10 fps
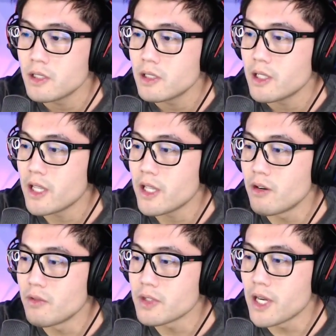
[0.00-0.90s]
And then
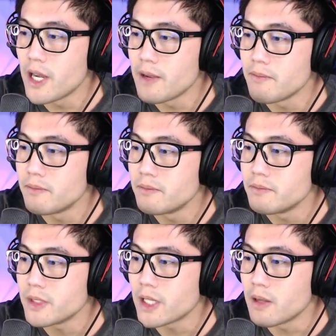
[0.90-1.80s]
over time,
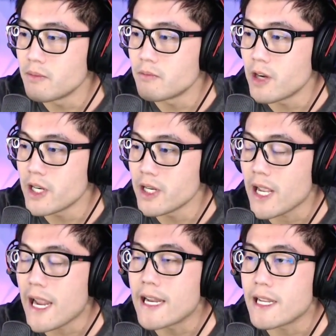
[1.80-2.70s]
it got well, I didn't
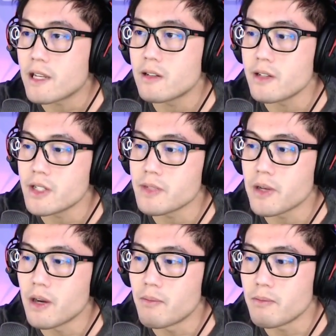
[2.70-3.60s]
hate it. It just
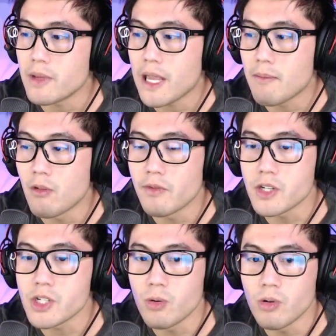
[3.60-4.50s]
became became more of a
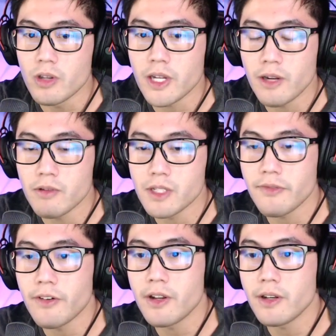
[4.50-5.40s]
chore than it was
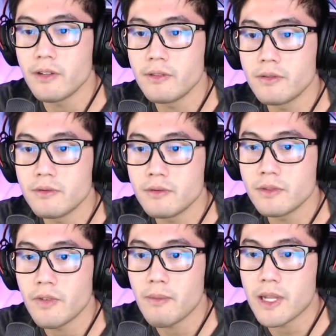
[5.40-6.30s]
fun,
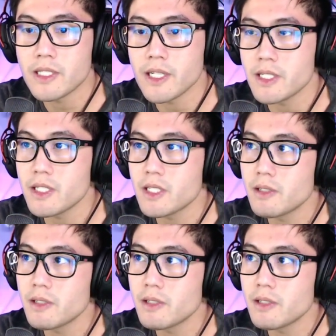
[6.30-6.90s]
if it made sense.